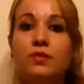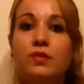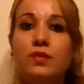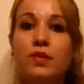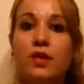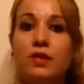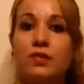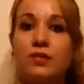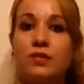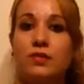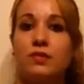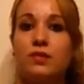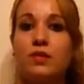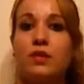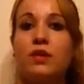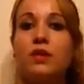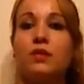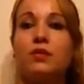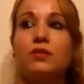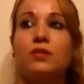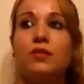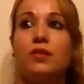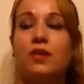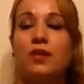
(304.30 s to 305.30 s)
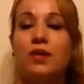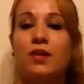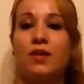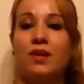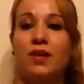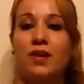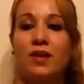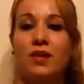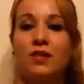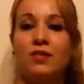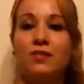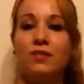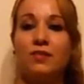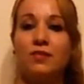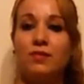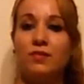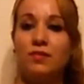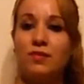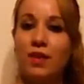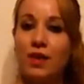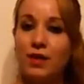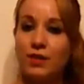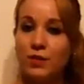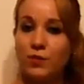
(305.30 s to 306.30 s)
That's it.
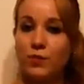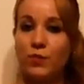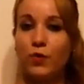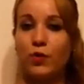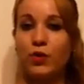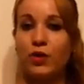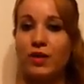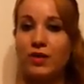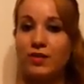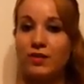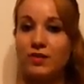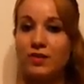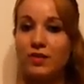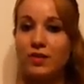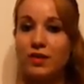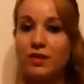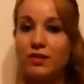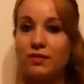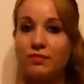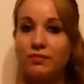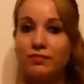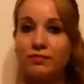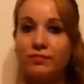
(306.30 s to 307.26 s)
Thanks for listening.